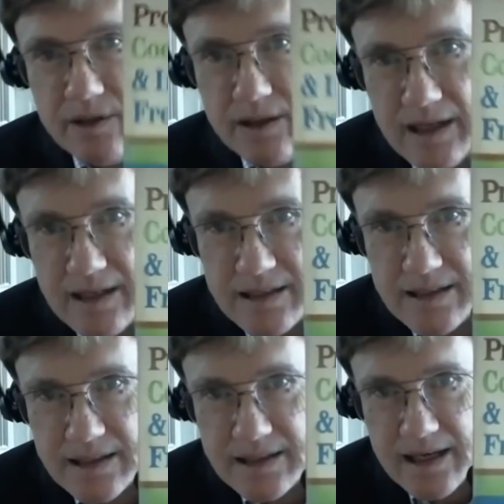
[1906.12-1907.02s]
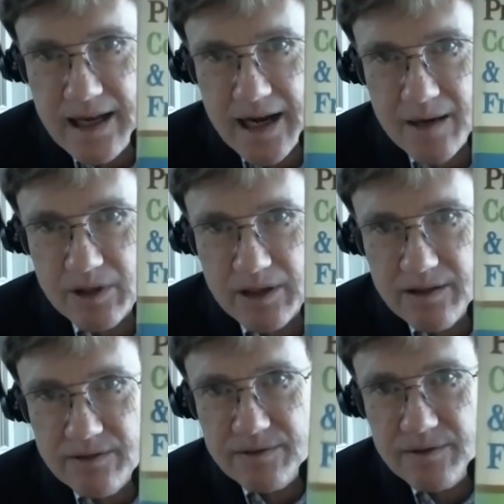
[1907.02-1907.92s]
in 1968, I
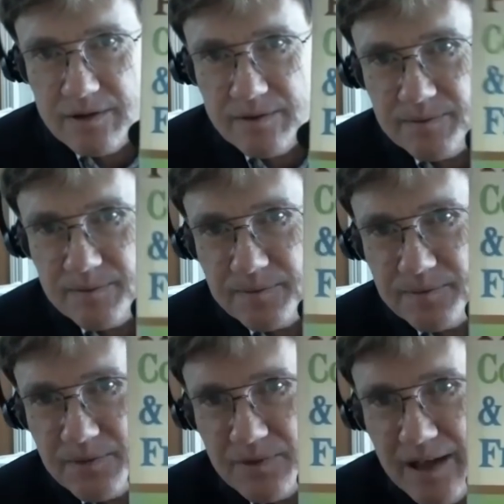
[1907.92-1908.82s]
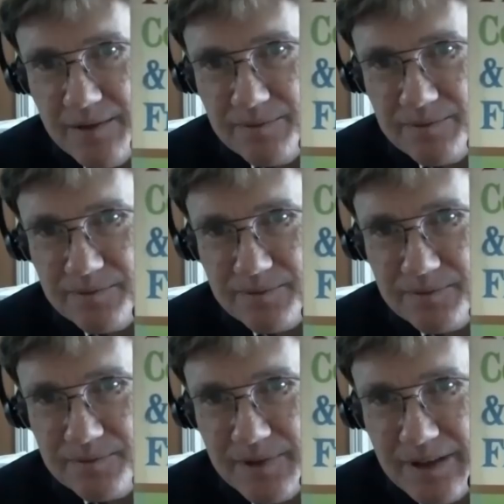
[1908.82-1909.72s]
believe, right? Mm-hmm.